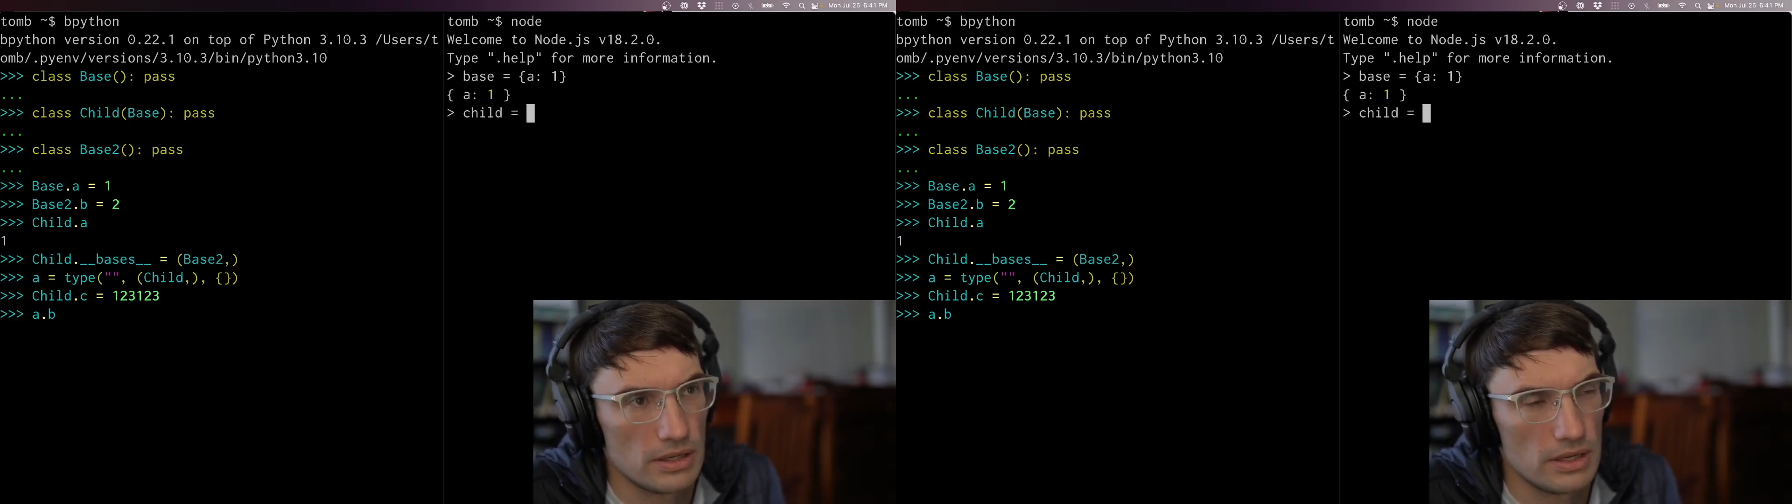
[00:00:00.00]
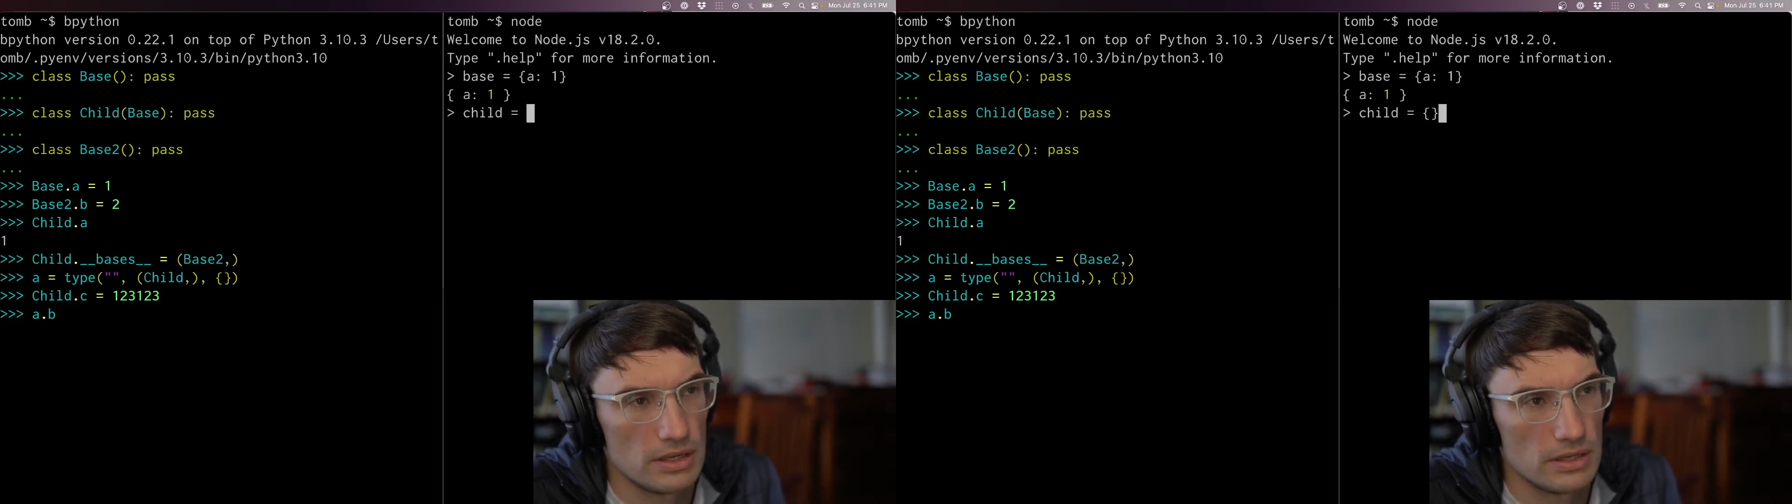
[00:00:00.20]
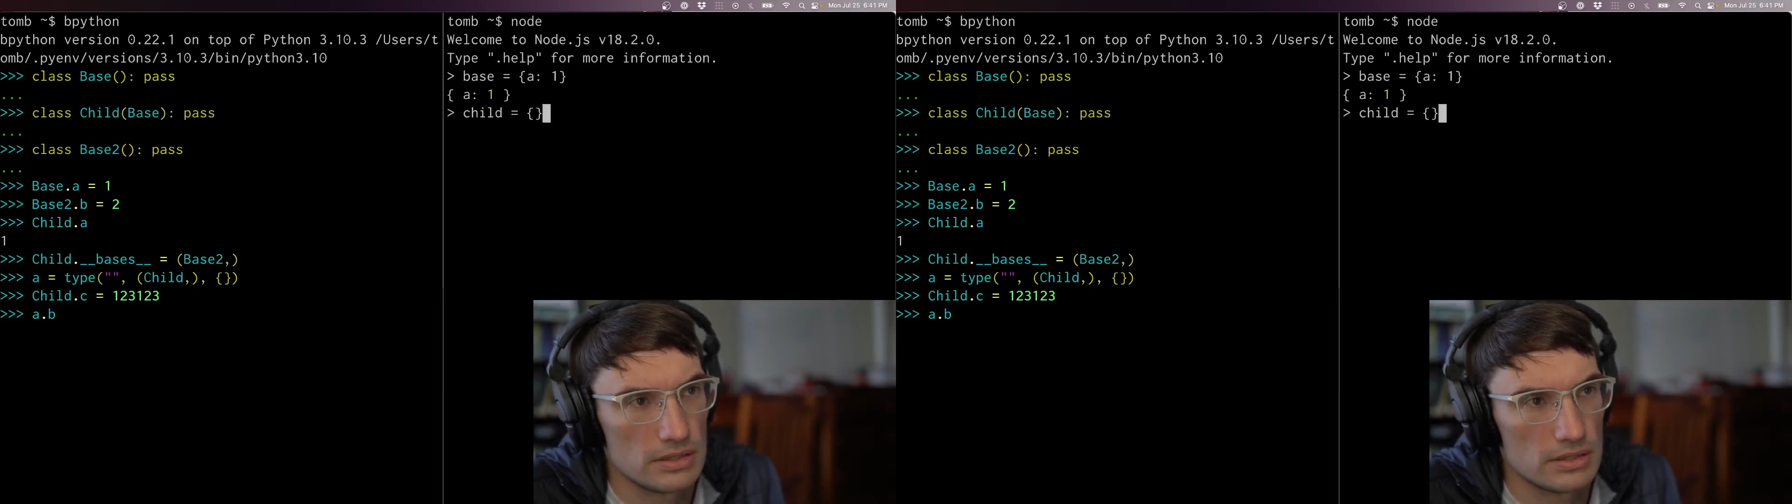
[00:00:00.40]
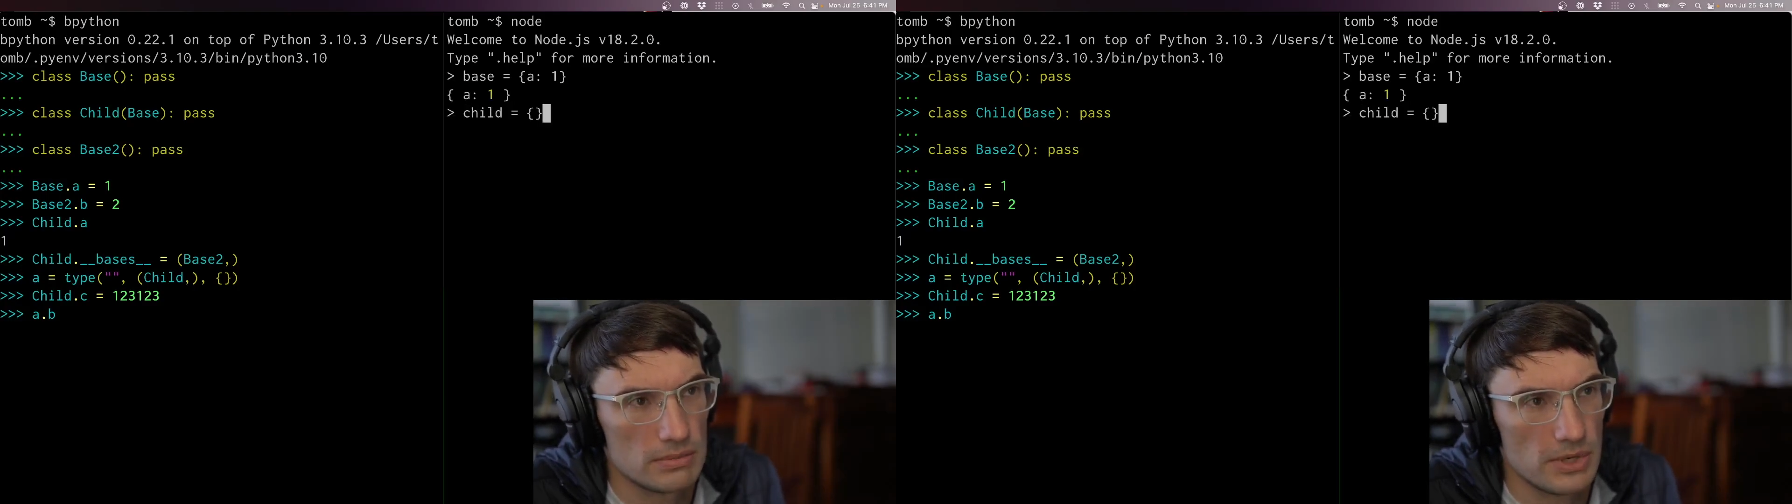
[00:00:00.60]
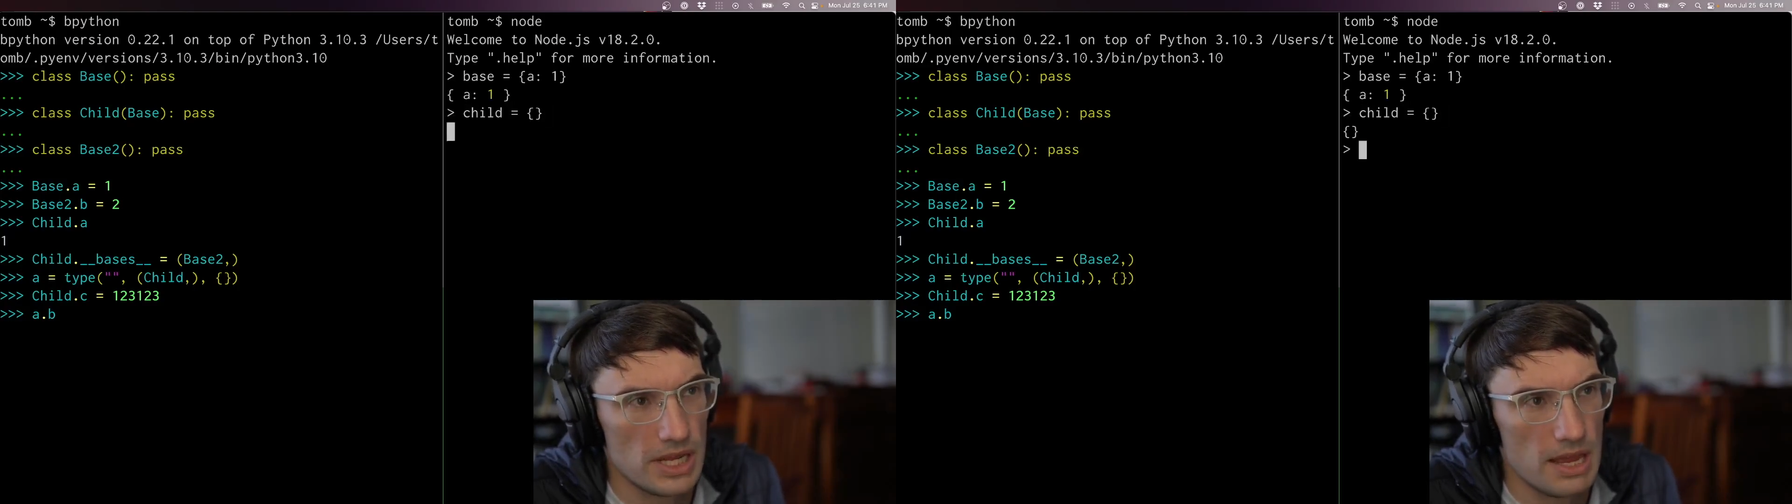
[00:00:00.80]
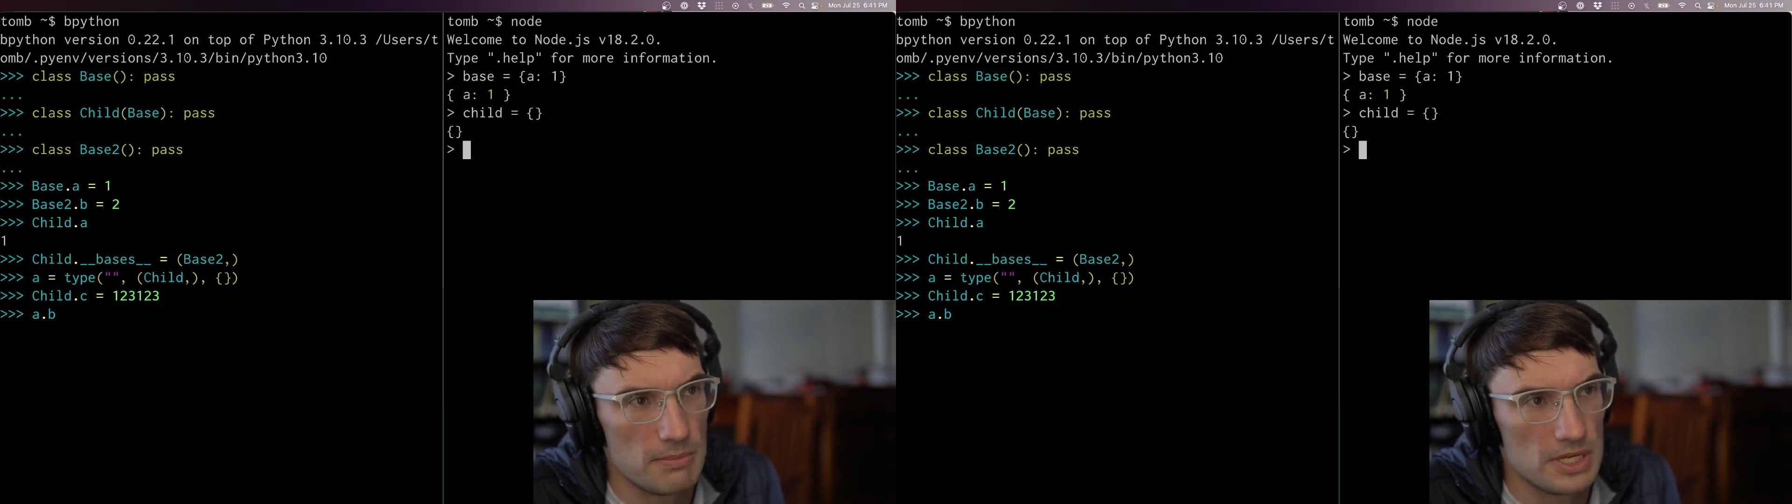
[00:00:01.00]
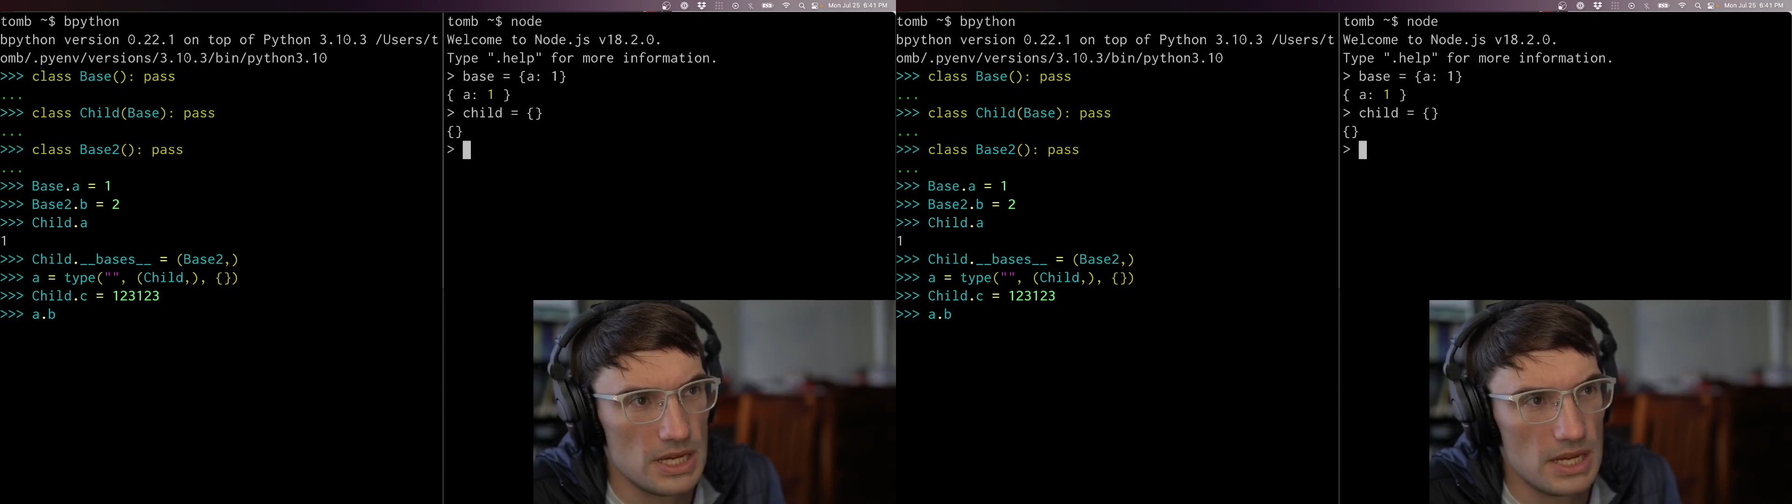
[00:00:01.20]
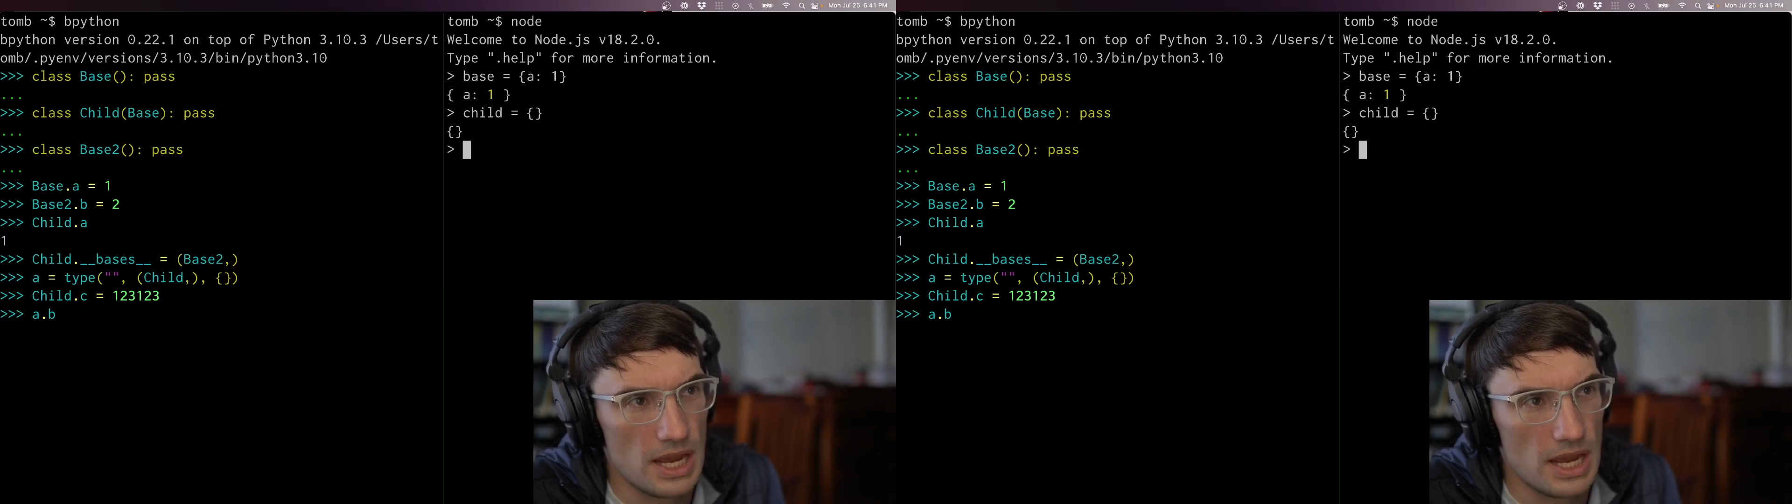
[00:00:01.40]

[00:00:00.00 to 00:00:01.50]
is pretty empty,